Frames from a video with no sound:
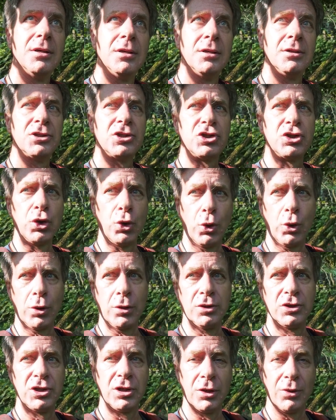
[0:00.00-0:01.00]

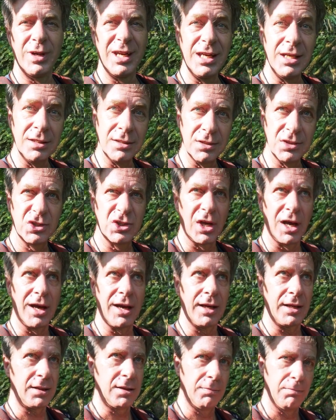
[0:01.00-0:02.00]
stores, you know,
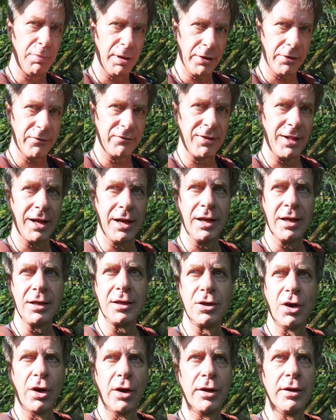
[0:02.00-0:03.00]
inside the butterfly
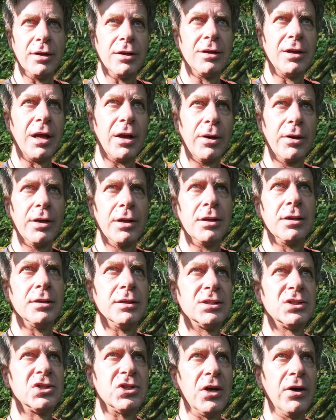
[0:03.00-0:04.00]
garden area
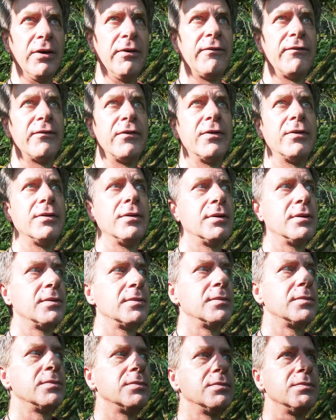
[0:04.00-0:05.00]
itself.
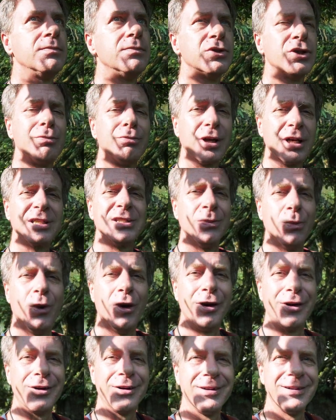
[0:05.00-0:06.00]
So bring some
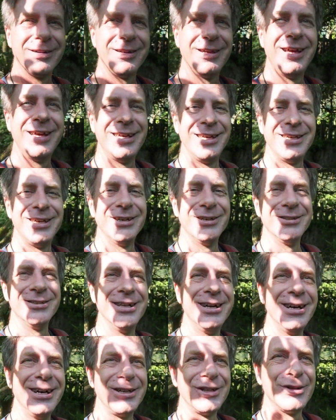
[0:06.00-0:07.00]
water.
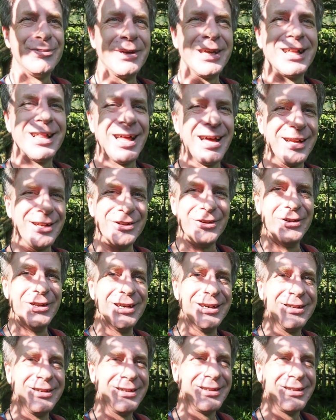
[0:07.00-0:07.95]
You'll be glad you did.